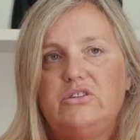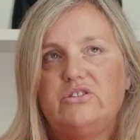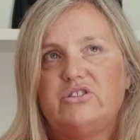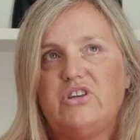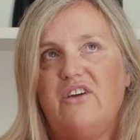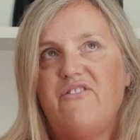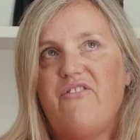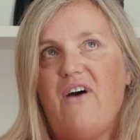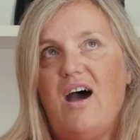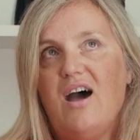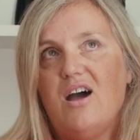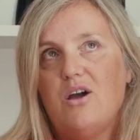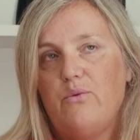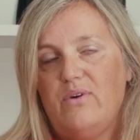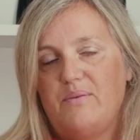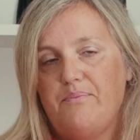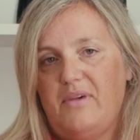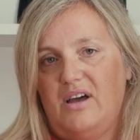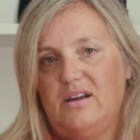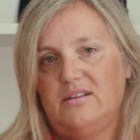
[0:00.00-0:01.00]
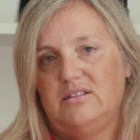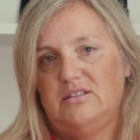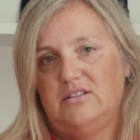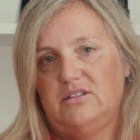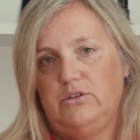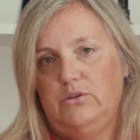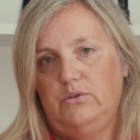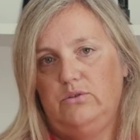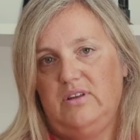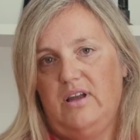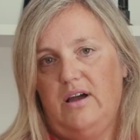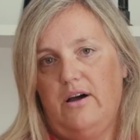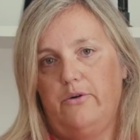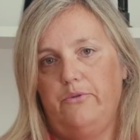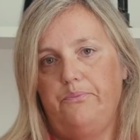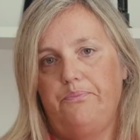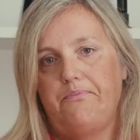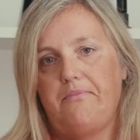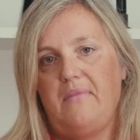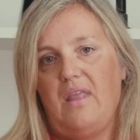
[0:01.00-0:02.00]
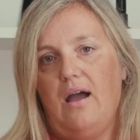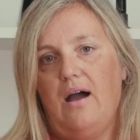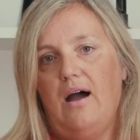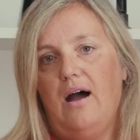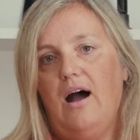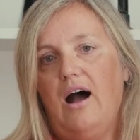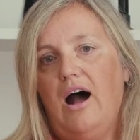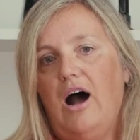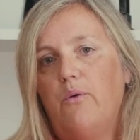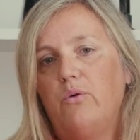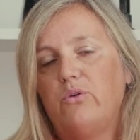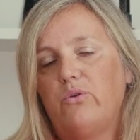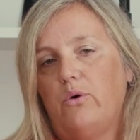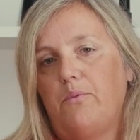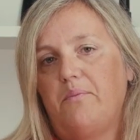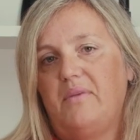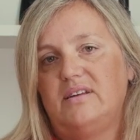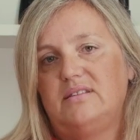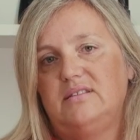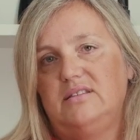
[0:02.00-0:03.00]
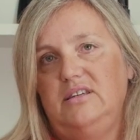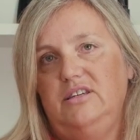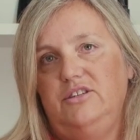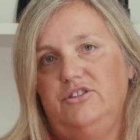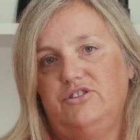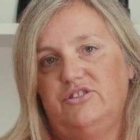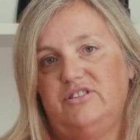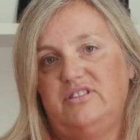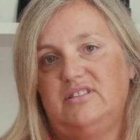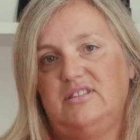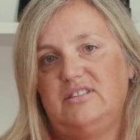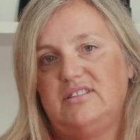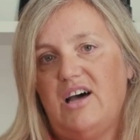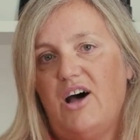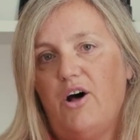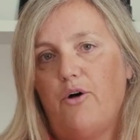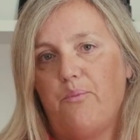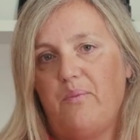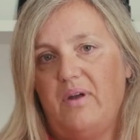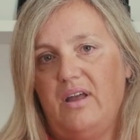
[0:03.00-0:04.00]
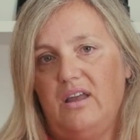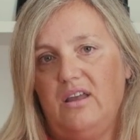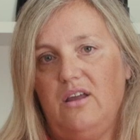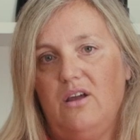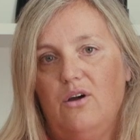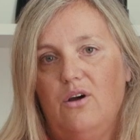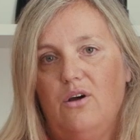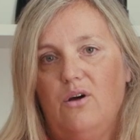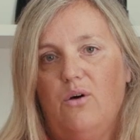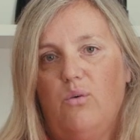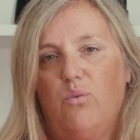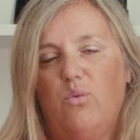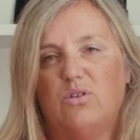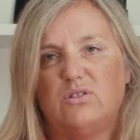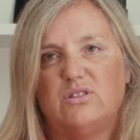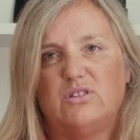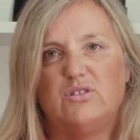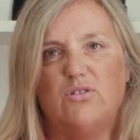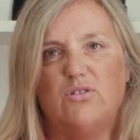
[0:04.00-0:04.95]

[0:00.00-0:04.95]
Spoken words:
So if I went back to school now, I would want my teachers to tell me what's